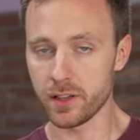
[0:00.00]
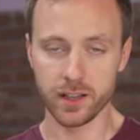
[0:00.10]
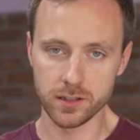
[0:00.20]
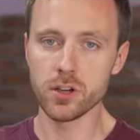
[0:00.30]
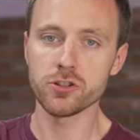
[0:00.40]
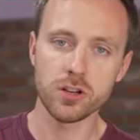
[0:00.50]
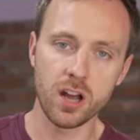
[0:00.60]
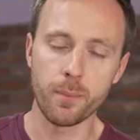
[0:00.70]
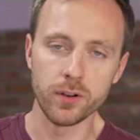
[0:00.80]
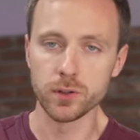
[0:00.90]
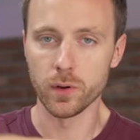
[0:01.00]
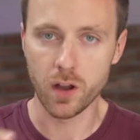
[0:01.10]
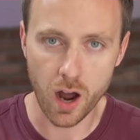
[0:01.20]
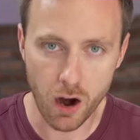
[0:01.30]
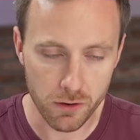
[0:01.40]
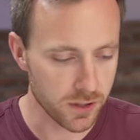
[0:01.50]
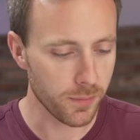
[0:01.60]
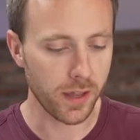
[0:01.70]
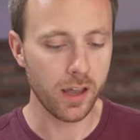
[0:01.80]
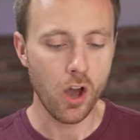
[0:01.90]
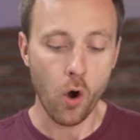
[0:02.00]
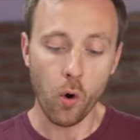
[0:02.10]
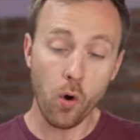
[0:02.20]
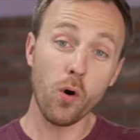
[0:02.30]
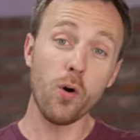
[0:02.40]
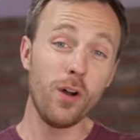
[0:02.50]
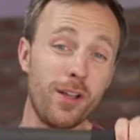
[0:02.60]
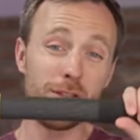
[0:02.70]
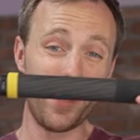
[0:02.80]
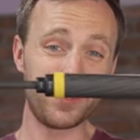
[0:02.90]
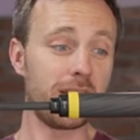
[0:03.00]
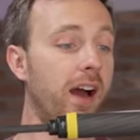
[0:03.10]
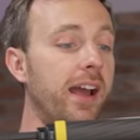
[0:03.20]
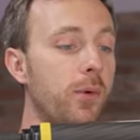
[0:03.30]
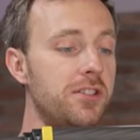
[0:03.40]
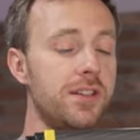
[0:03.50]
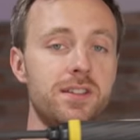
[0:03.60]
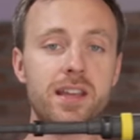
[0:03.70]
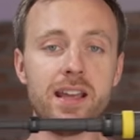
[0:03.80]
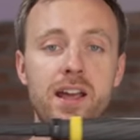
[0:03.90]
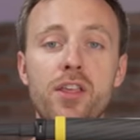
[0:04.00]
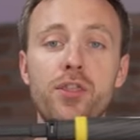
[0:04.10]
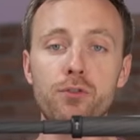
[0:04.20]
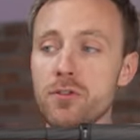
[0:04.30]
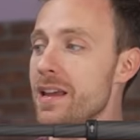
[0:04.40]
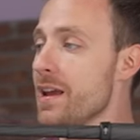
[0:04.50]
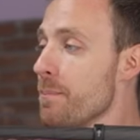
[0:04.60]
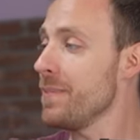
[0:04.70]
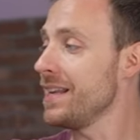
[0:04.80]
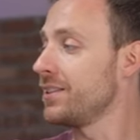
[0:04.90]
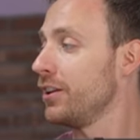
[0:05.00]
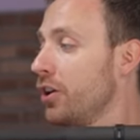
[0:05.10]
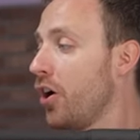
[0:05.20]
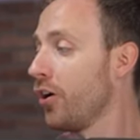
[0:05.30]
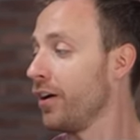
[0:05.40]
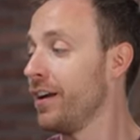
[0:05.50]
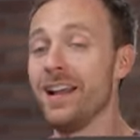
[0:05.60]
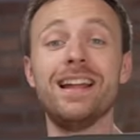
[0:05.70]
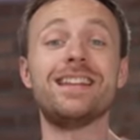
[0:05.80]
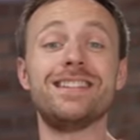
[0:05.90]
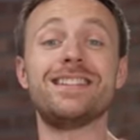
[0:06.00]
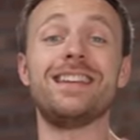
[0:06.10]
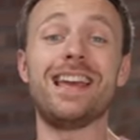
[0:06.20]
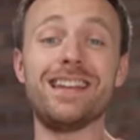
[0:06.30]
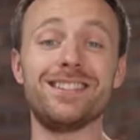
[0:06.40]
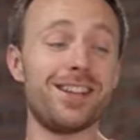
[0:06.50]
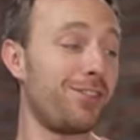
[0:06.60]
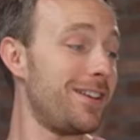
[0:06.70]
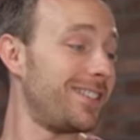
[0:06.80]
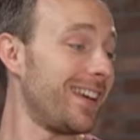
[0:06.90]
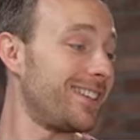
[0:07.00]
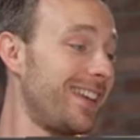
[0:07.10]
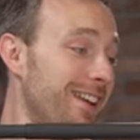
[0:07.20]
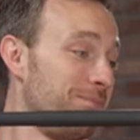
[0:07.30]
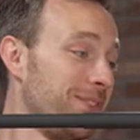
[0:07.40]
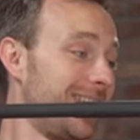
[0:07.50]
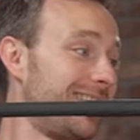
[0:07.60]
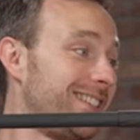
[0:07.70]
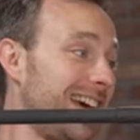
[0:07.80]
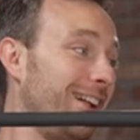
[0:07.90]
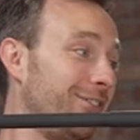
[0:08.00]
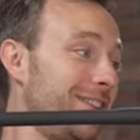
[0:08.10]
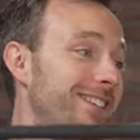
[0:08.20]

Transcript: like a suction cup onto a car or something, or this guy, which is the three meter long Insta360 selfie